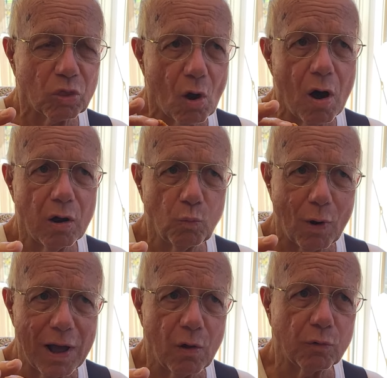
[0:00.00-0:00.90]
odd,
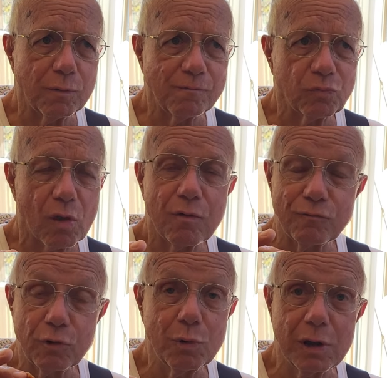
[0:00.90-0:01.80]
wild,
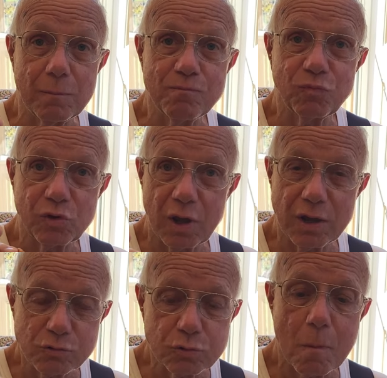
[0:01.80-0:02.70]
fruity
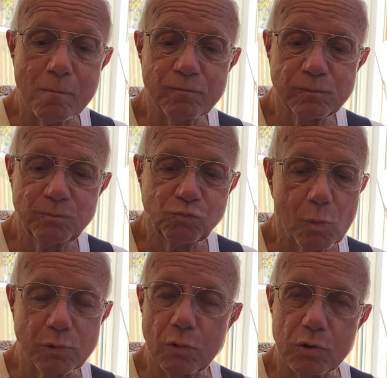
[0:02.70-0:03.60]
taste
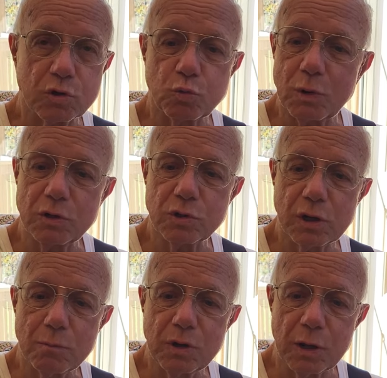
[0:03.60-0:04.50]
but they're as sweet as they
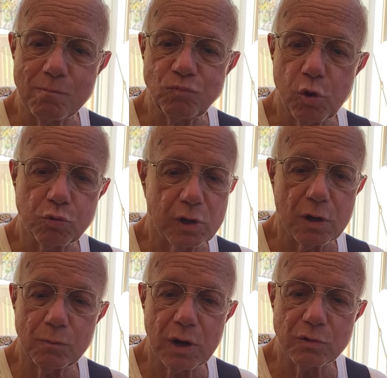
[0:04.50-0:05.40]
can be. Used to eat
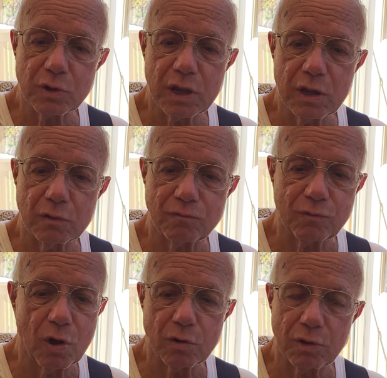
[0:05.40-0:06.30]
them when I was a kid,
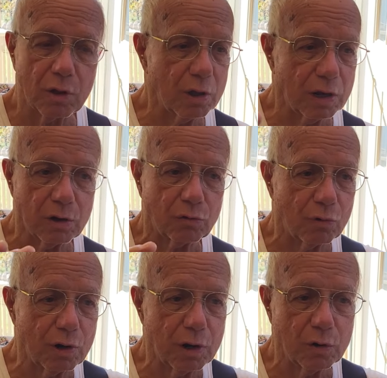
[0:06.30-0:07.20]
uh, hunt, in a
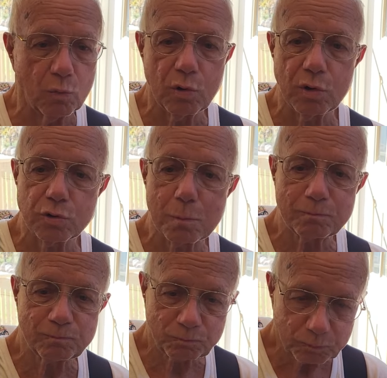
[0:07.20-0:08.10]
tree in the woods.
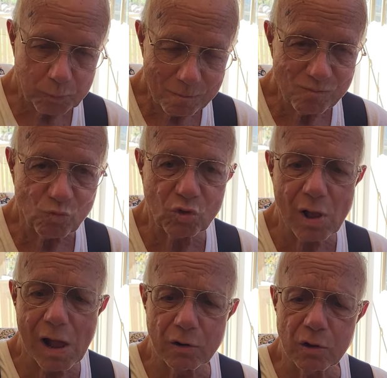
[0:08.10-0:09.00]

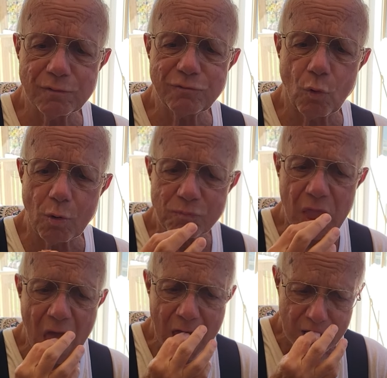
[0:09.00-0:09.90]
I'd hunt for them,
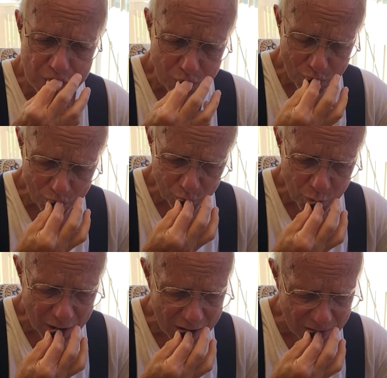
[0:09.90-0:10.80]

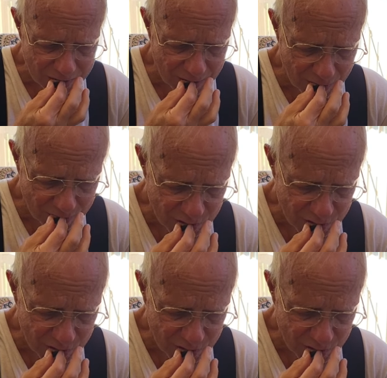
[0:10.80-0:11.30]
and uh,